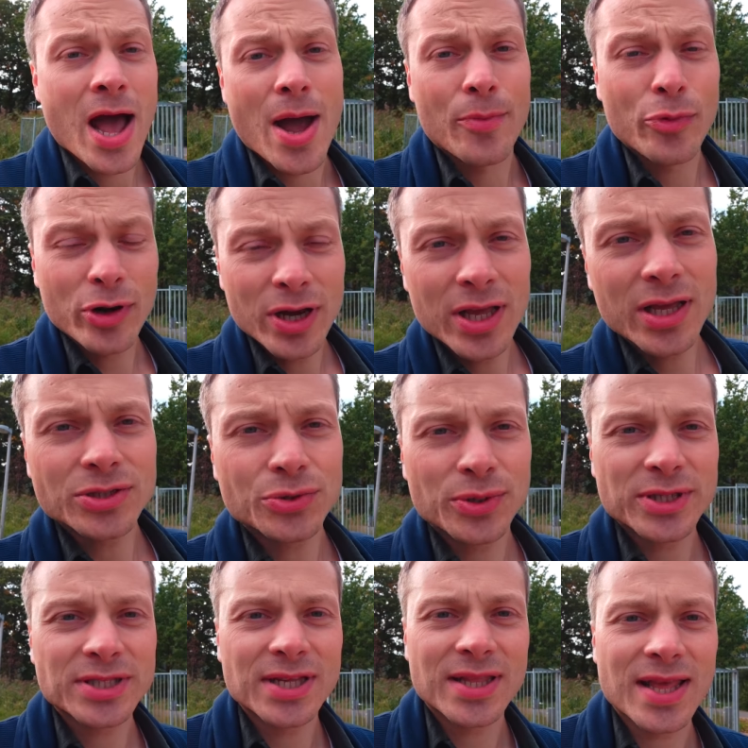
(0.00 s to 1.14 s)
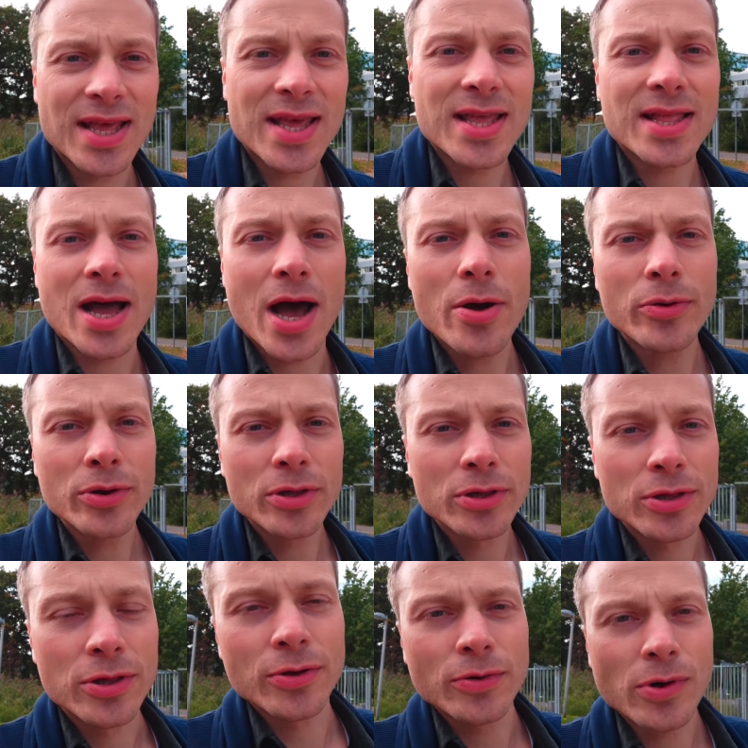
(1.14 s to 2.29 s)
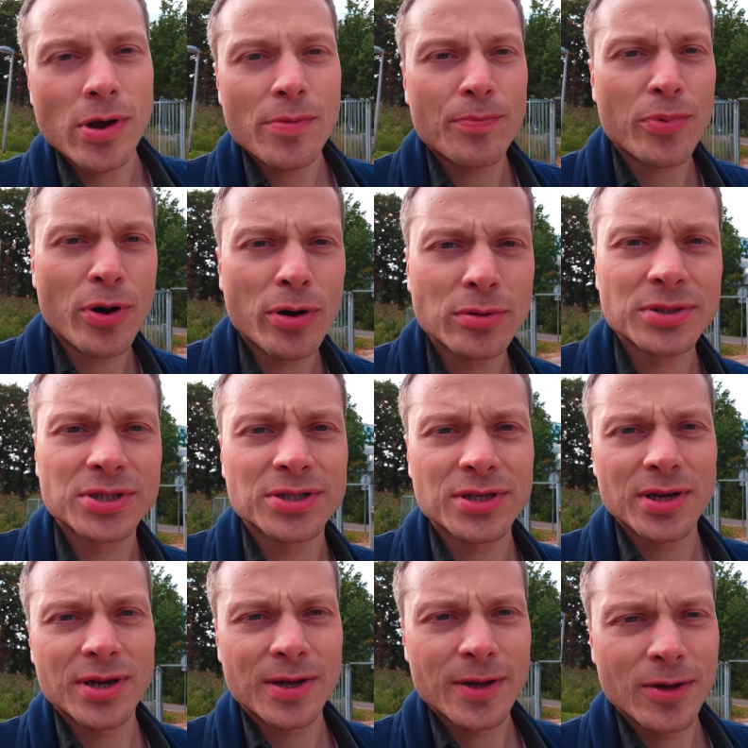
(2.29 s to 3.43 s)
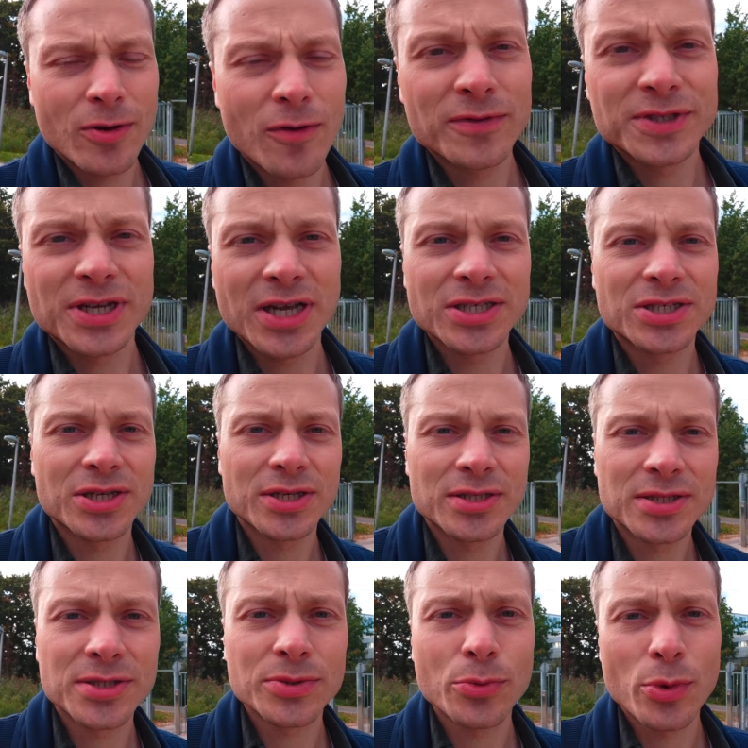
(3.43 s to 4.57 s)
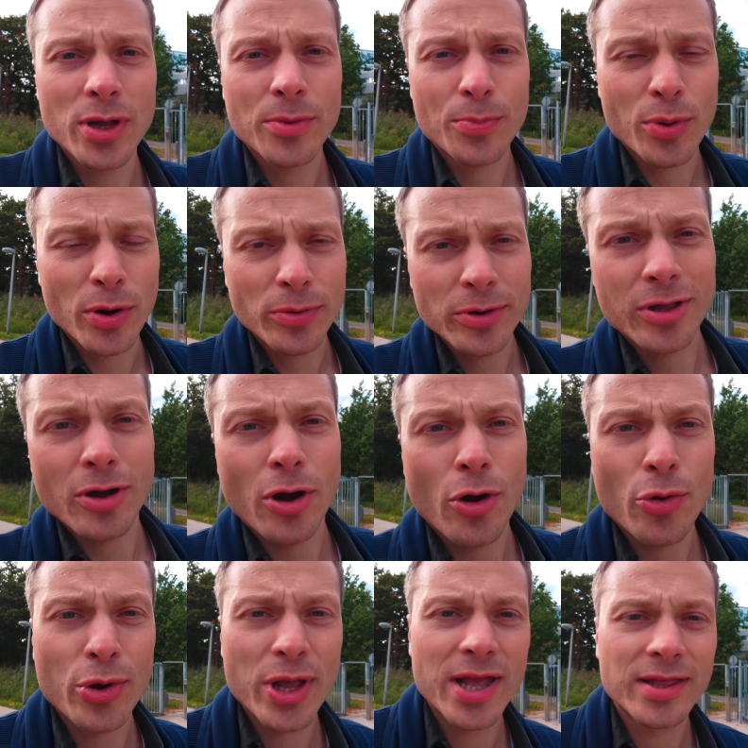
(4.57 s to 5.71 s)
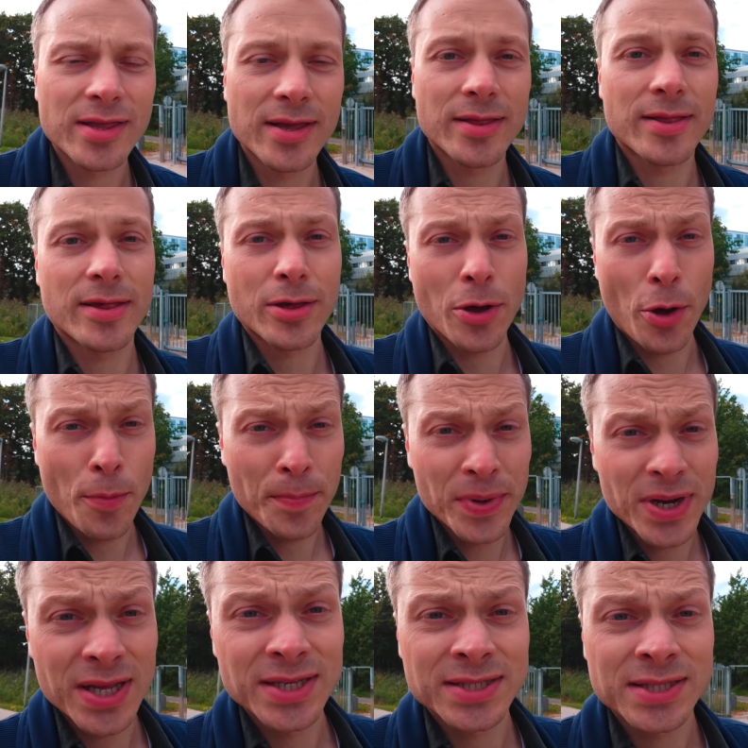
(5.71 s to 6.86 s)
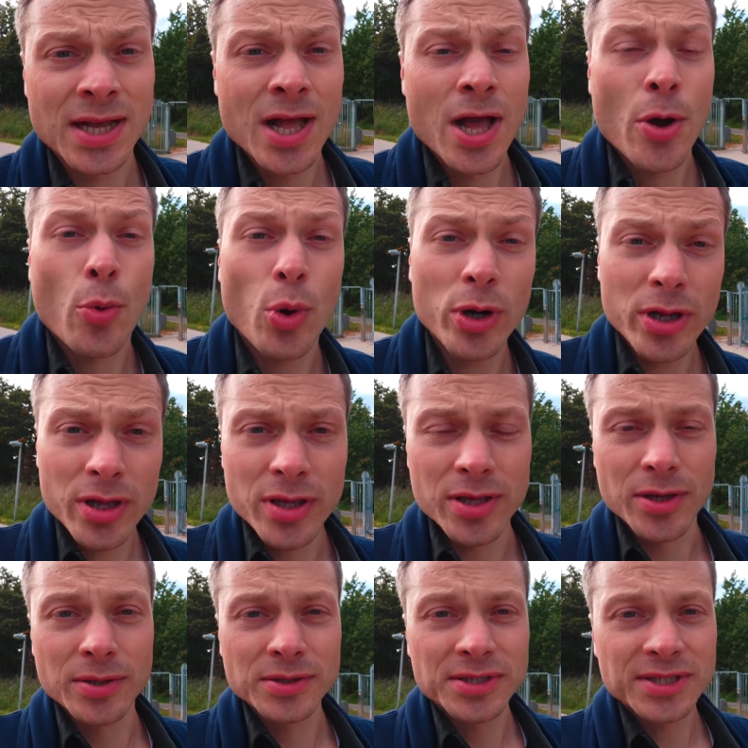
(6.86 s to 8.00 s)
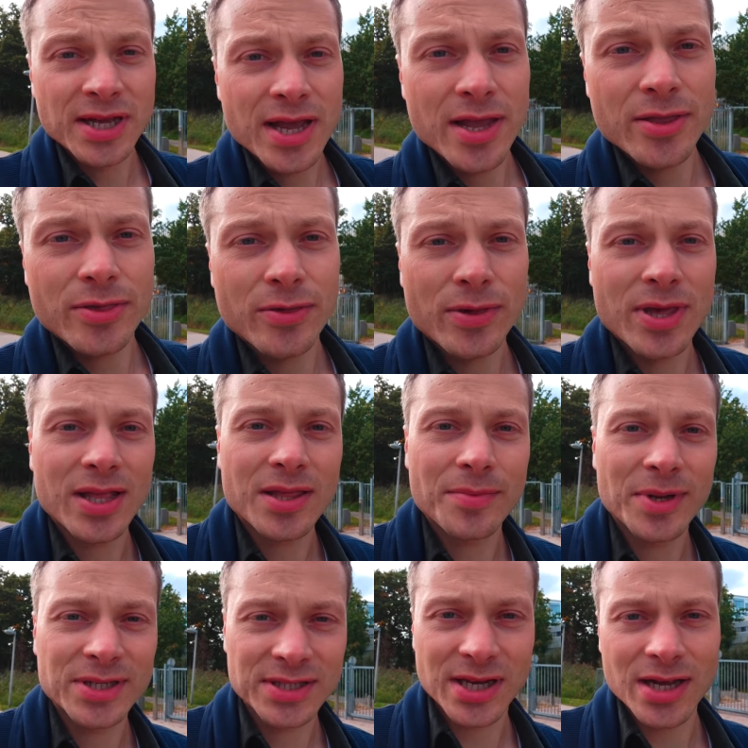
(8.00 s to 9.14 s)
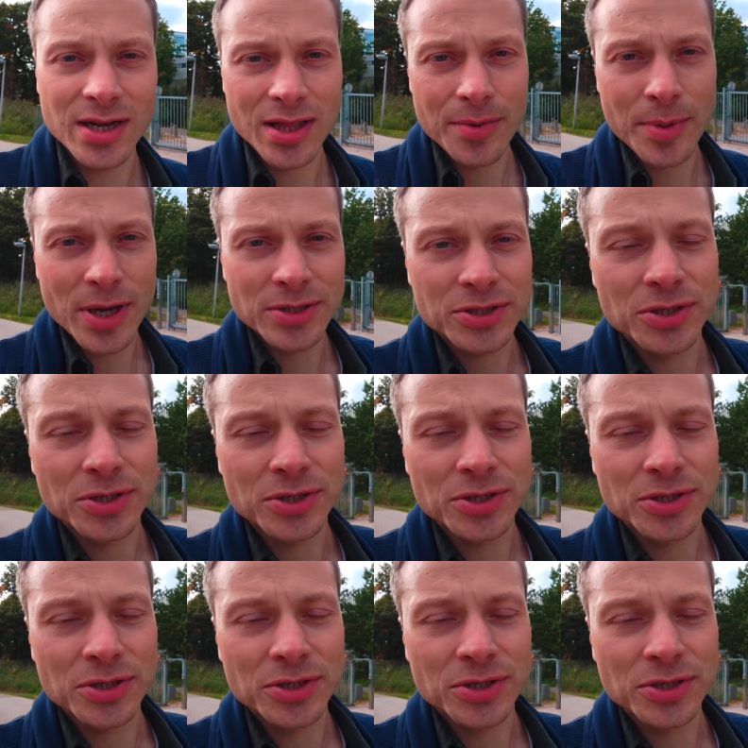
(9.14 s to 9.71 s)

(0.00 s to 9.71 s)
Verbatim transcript: I'm really interested in how do you approach uh, conversations with product-oriented companies? What do you say to get them excited about